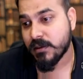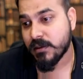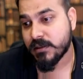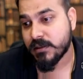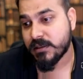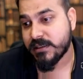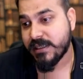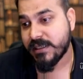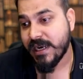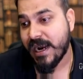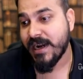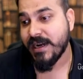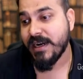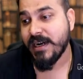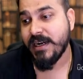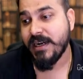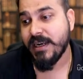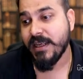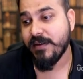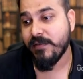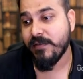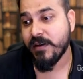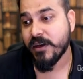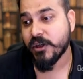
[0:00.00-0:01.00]
the
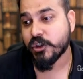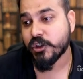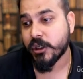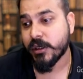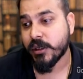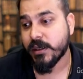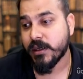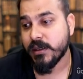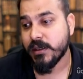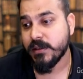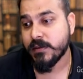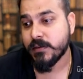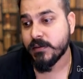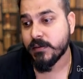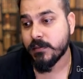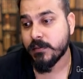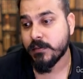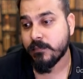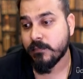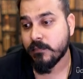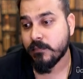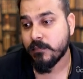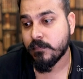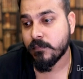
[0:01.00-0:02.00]
standard deviation
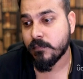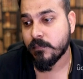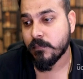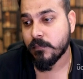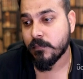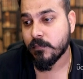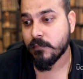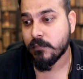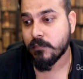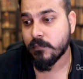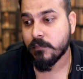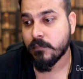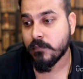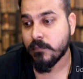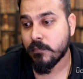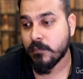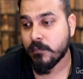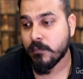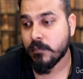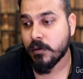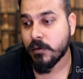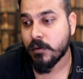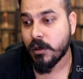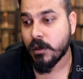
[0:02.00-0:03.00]
is,
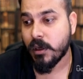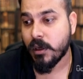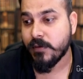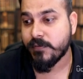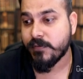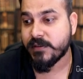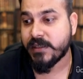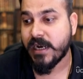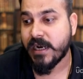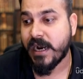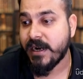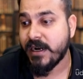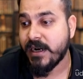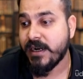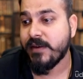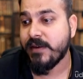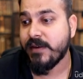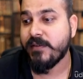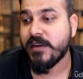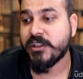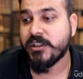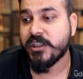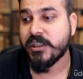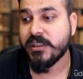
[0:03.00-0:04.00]
now if
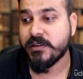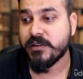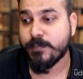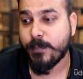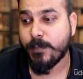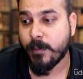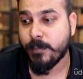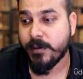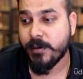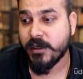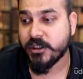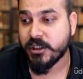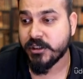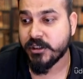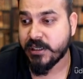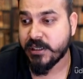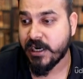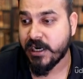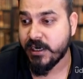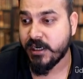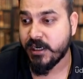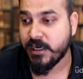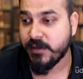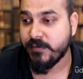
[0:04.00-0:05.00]
population
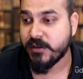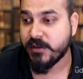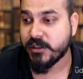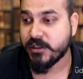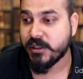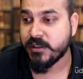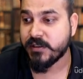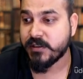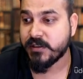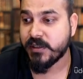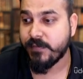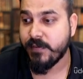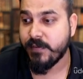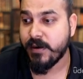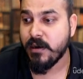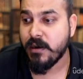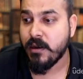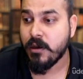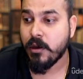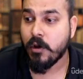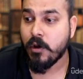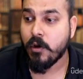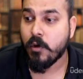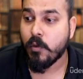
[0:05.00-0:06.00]
standard deviation is
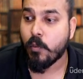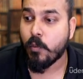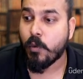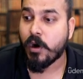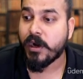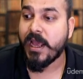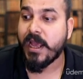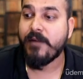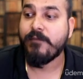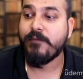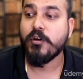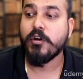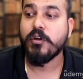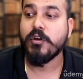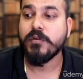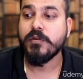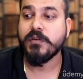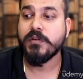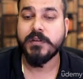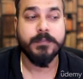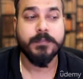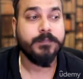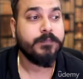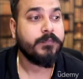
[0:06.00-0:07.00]
given, what I have to
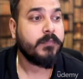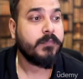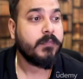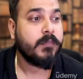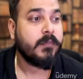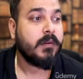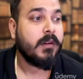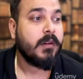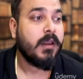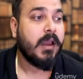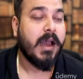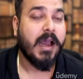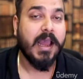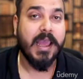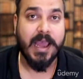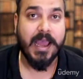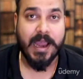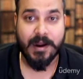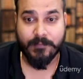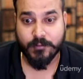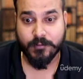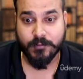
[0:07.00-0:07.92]
use? I